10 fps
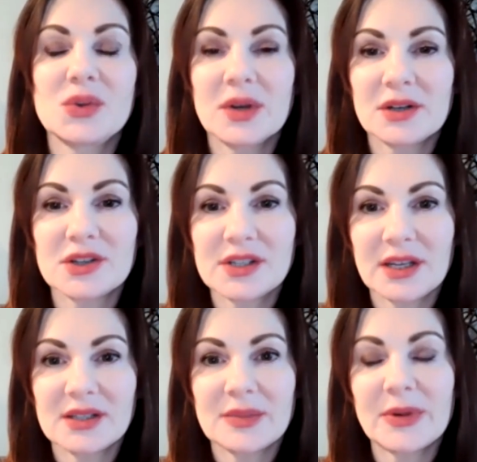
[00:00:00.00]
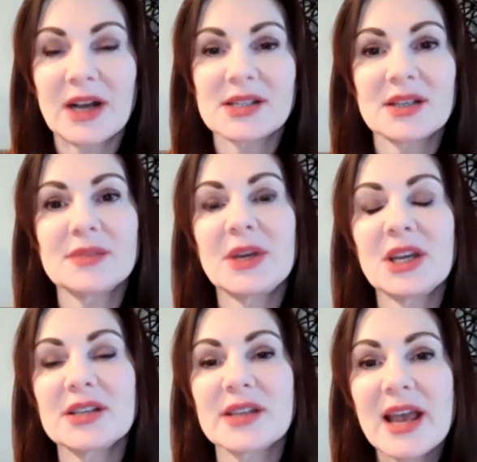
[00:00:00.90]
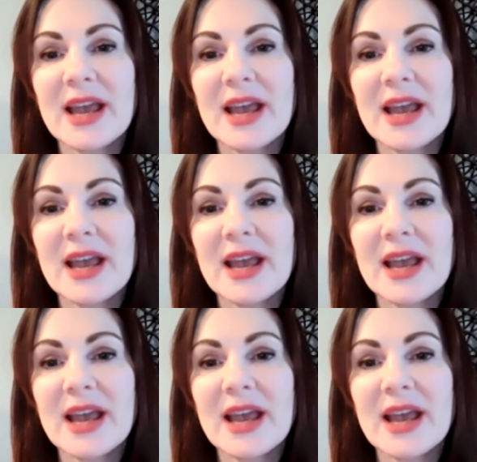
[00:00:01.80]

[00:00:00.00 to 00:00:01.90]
who understands the process, because